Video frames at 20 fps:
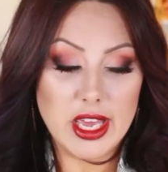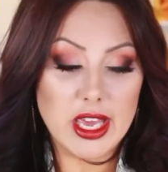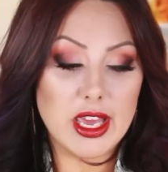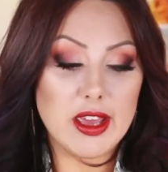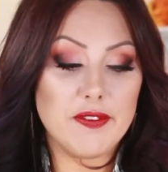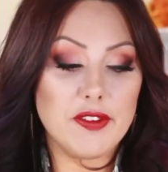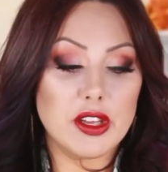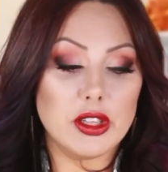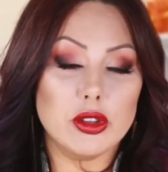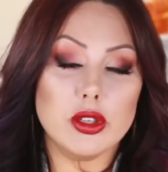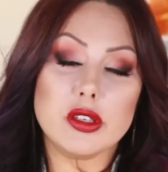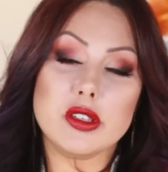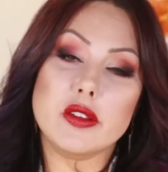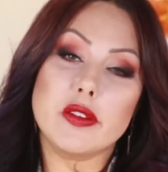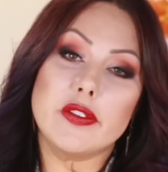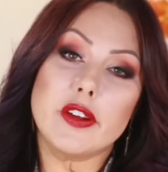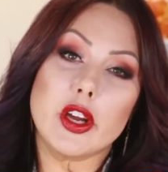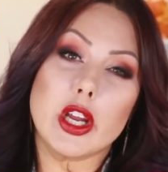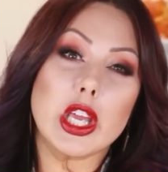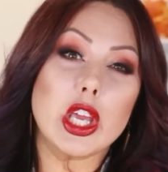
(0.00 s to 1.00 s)
If it looks
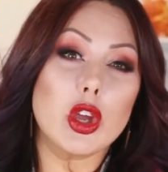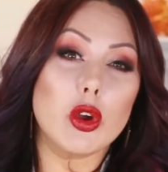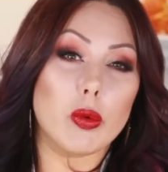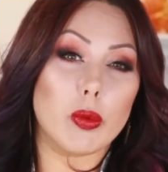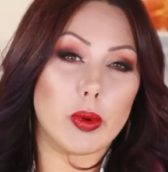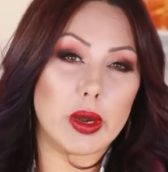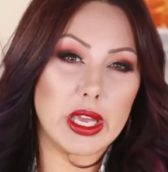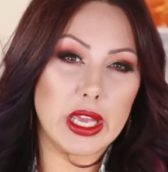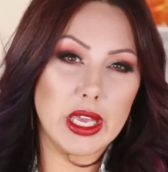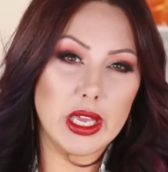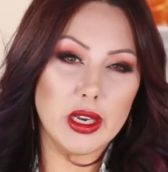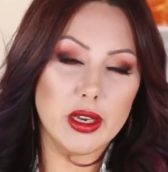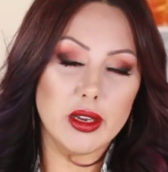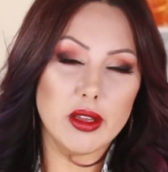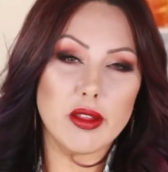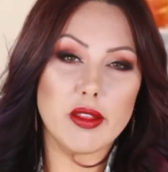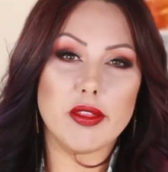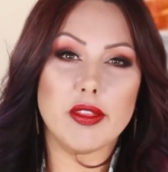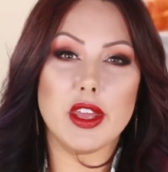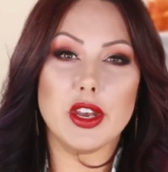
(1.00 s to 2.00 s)
very
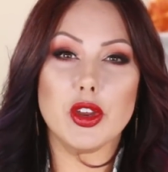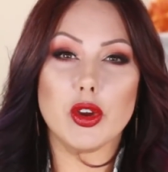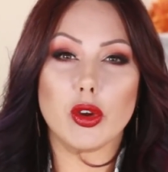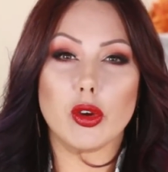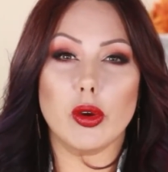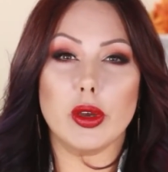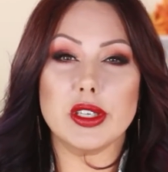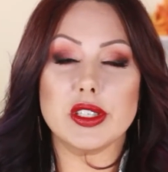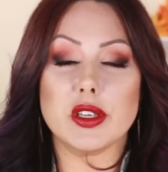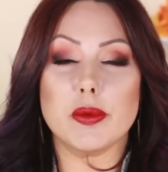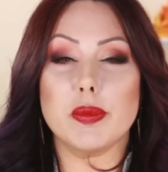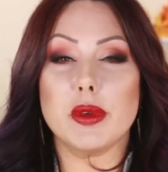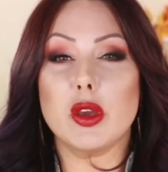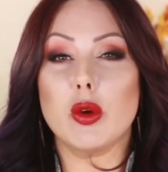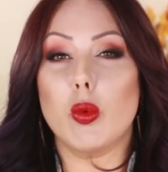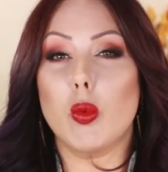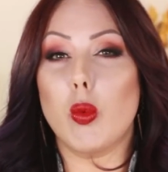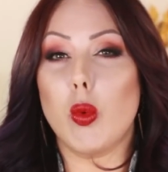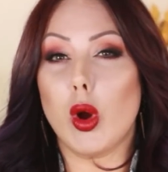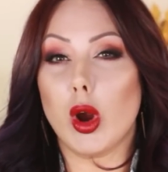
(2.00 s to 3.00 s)
green, then you're going to
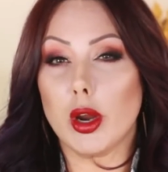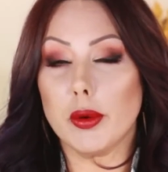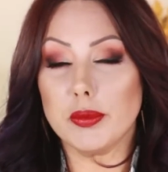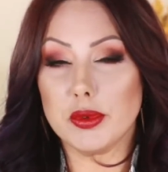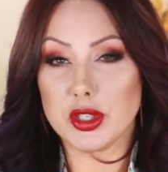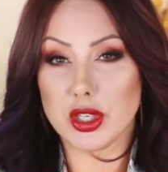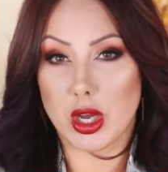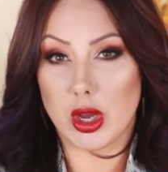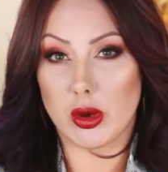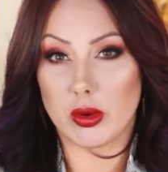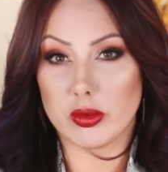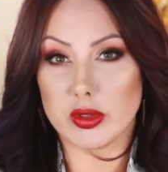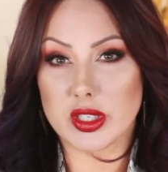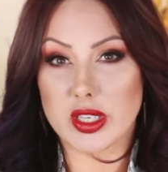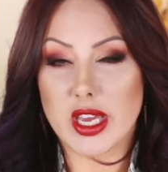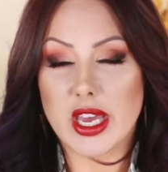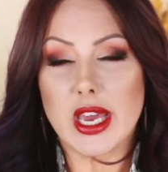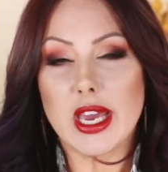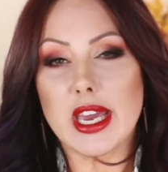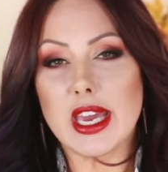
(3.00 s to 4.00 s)
be warm toned.